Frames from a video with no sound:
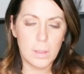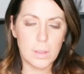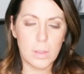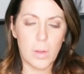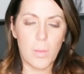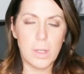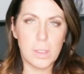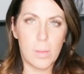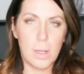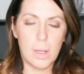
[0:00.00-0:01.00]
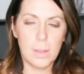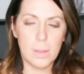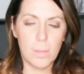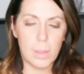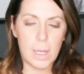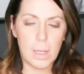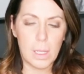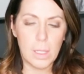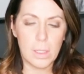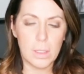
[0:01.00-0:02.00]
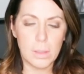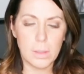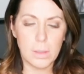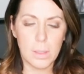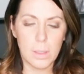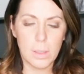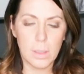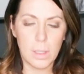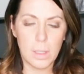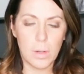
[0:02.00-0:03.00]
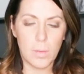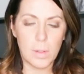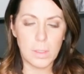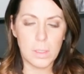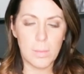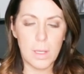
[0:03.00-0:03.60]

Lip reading: So I want it to be nice and black like this. I don't want it to